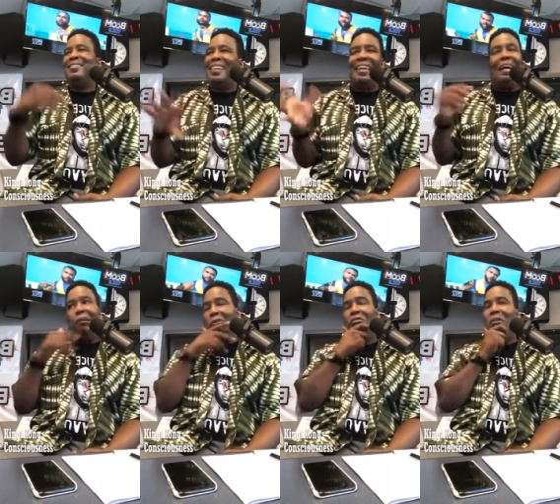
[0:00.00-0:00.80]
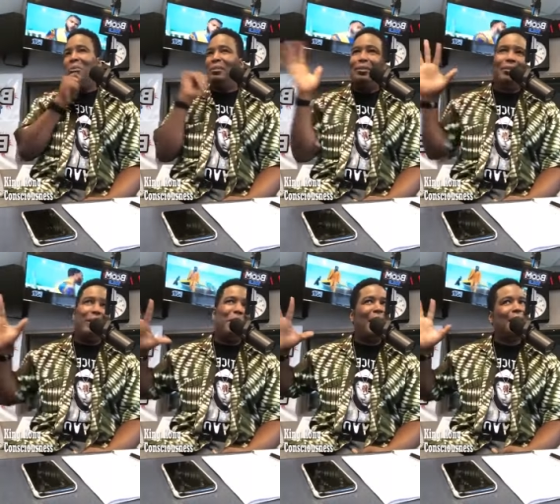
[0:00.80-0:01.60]
You're like, I don't know if I want to go.
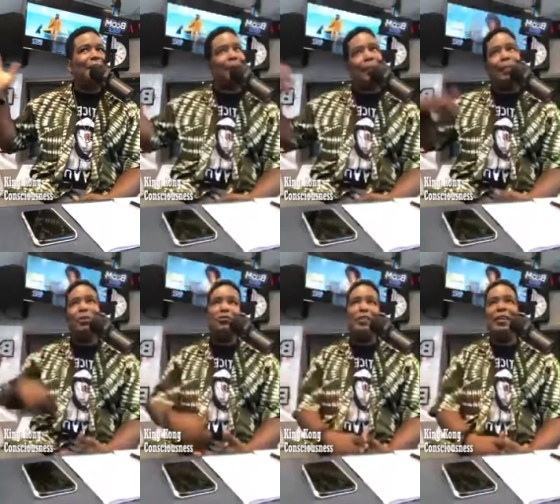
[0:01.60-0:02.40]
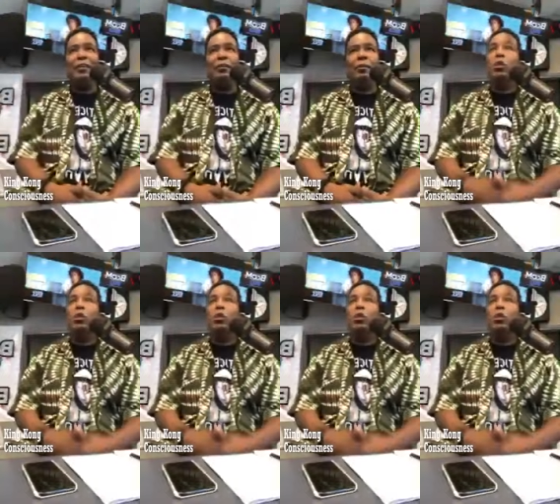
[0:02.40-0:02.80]
They be kind of shady over there.